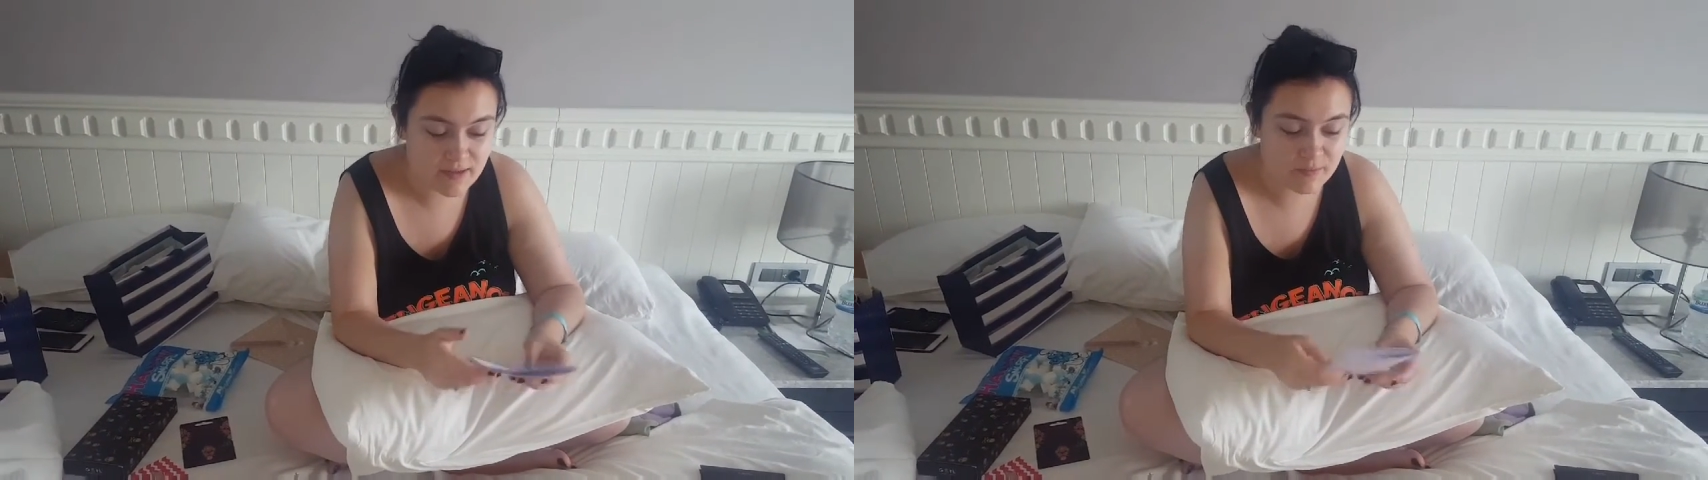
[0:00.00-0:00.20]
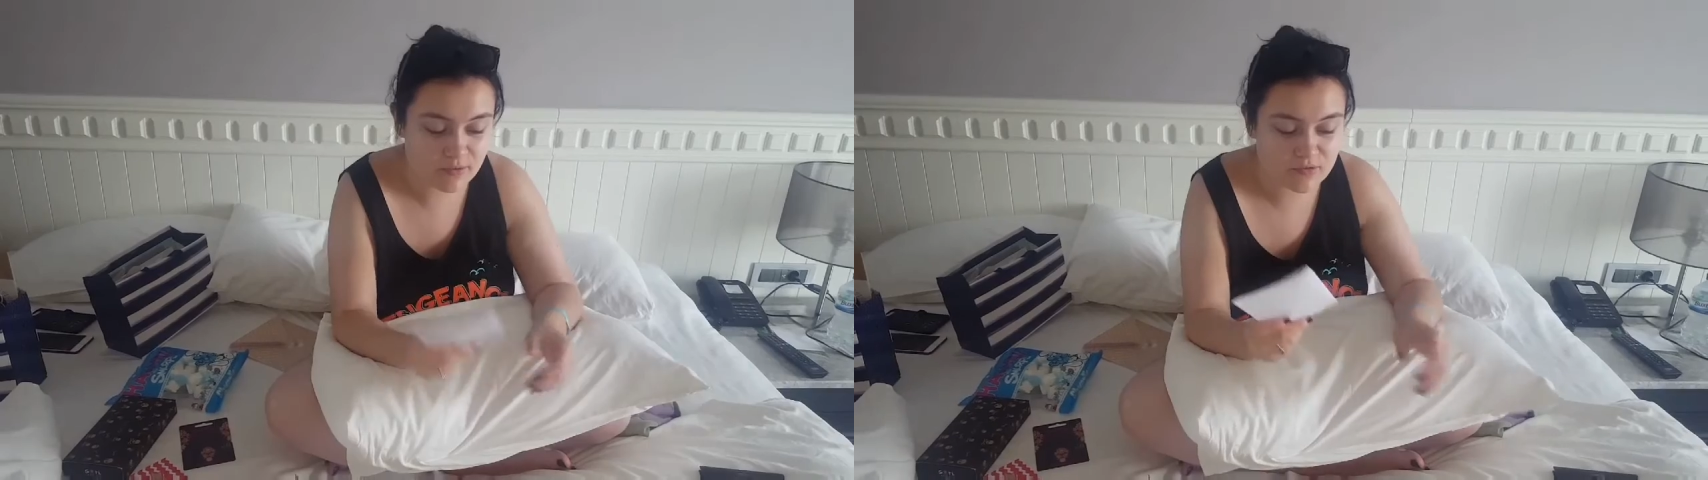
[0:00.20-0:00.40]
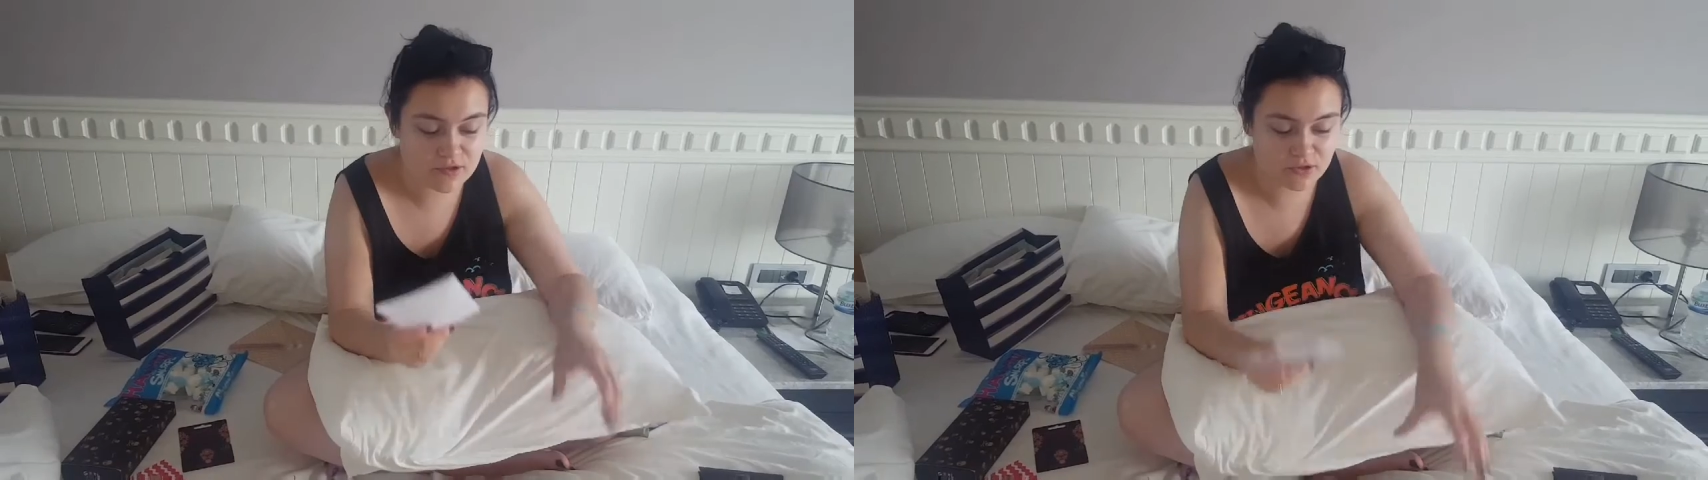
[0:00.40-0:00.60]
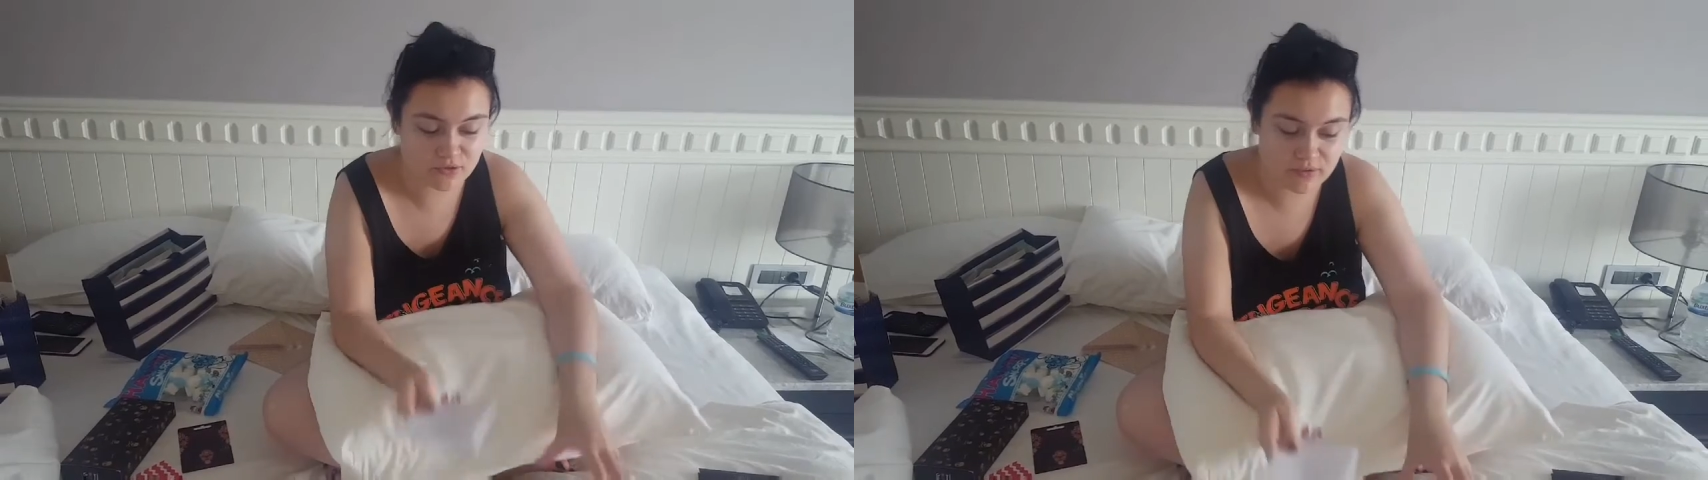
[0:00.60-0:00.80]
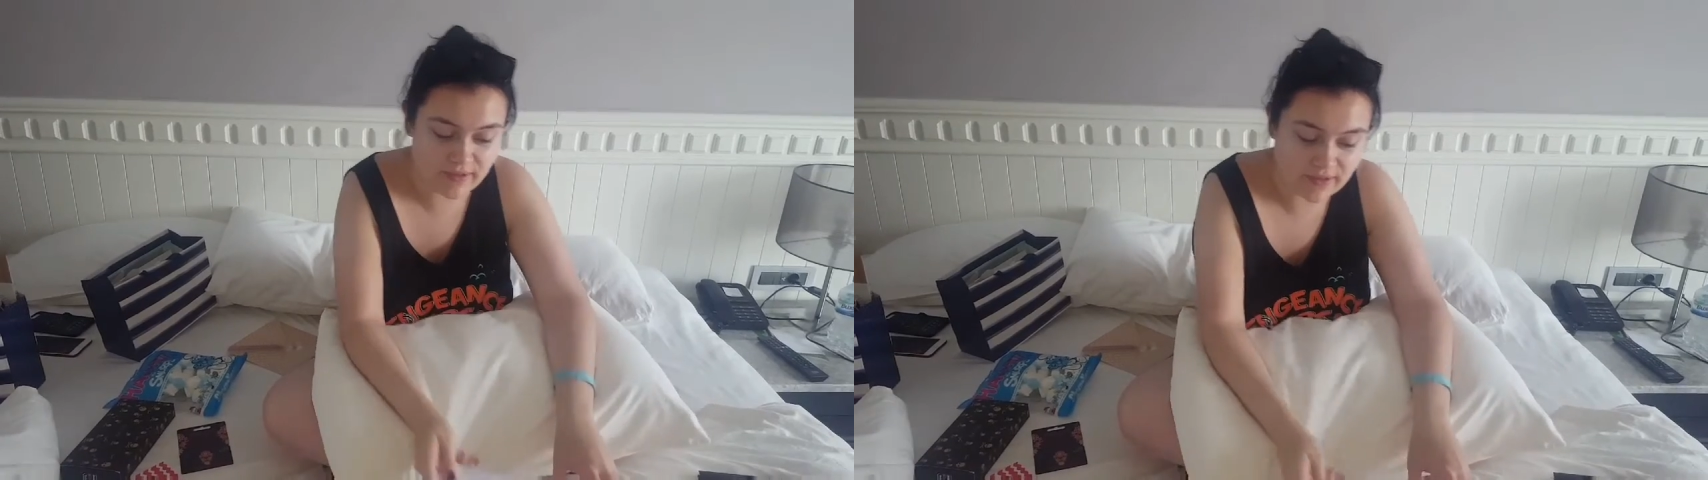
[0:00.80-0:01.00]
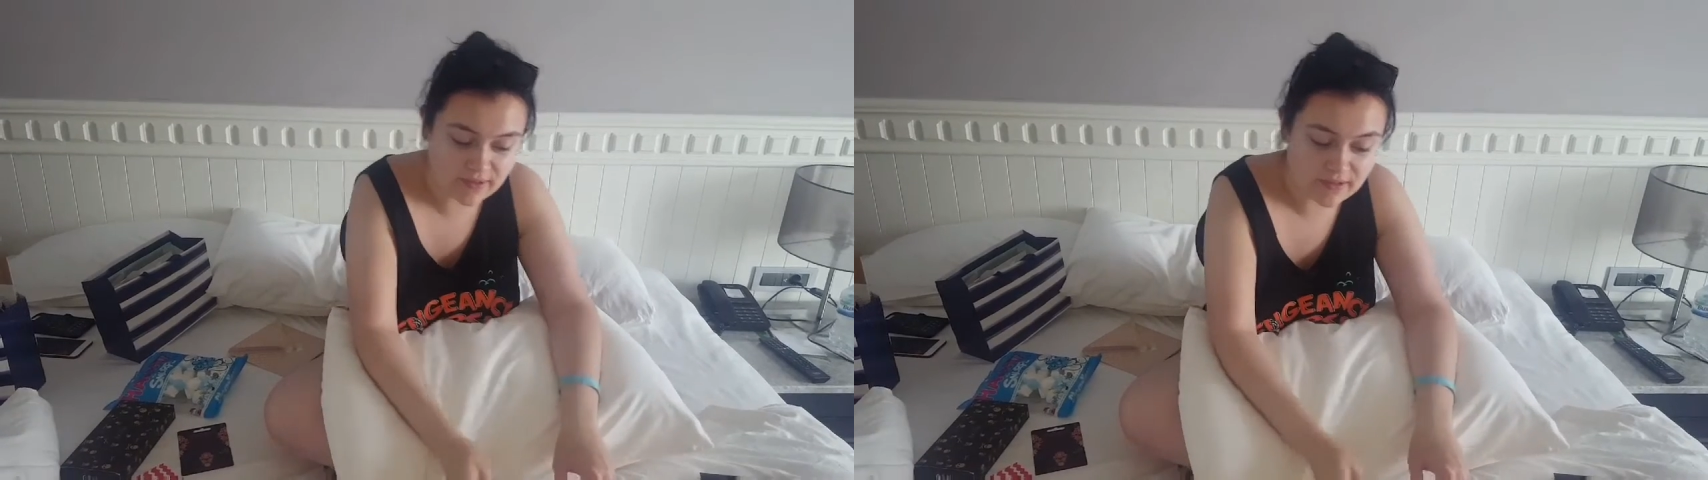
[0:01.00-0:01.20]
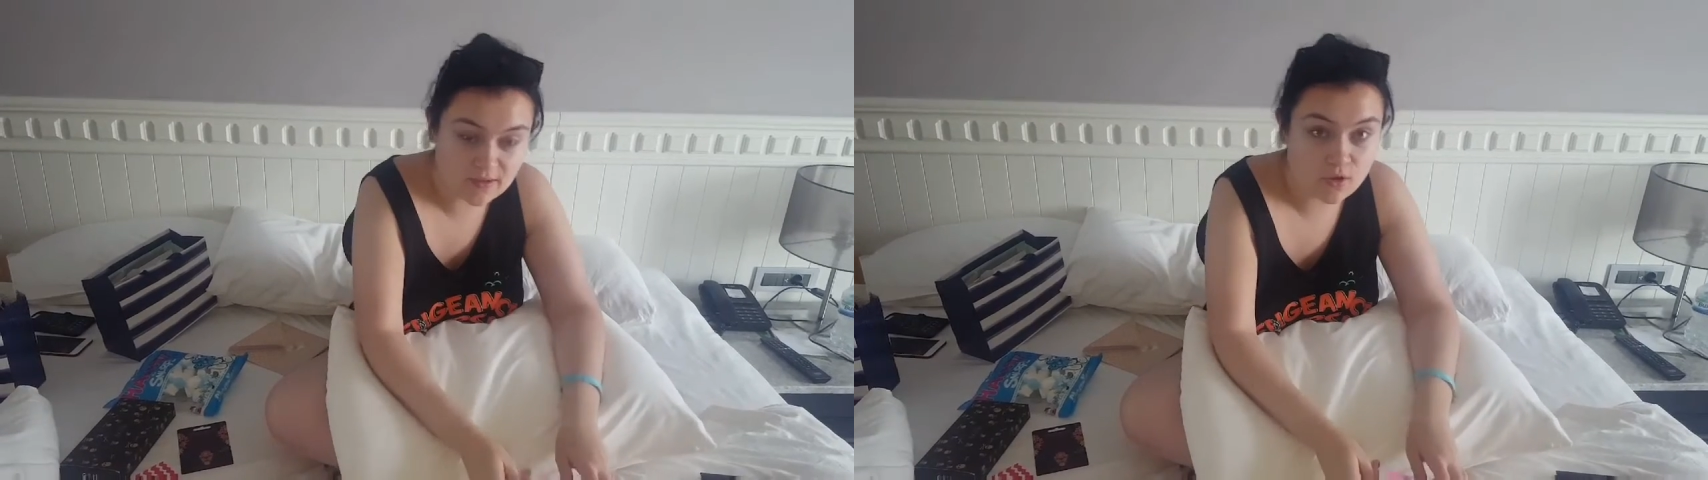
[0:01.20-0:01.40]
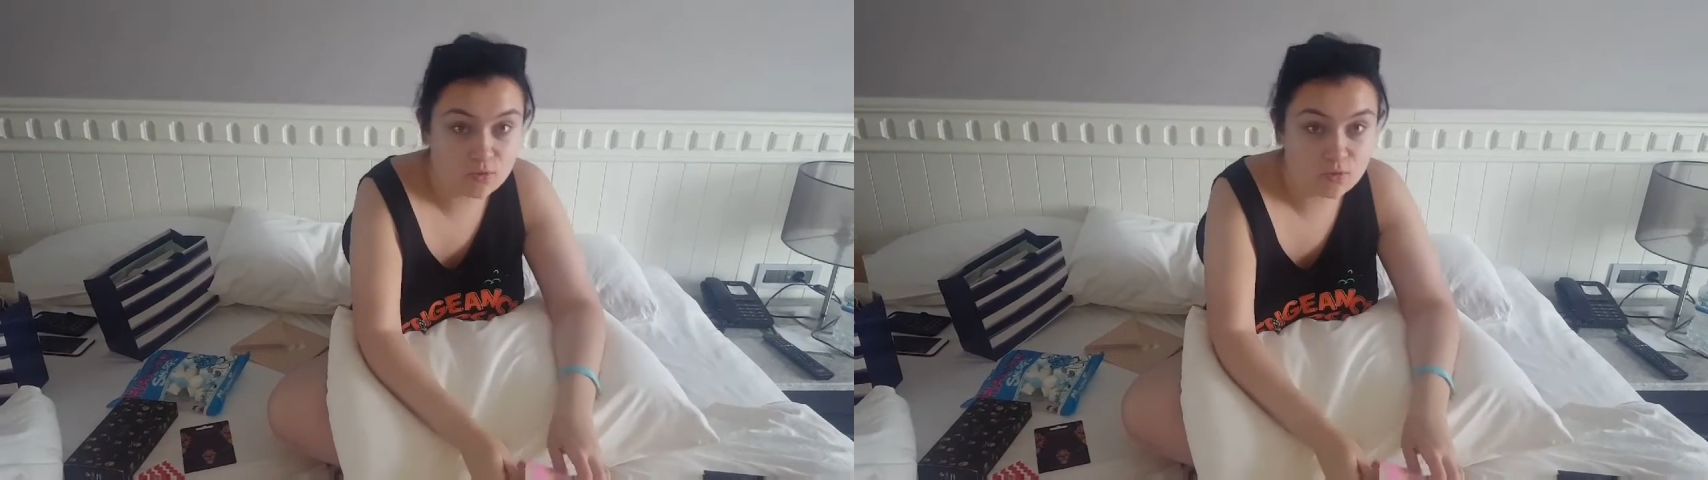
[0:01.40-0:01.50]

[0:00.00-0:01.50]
but also a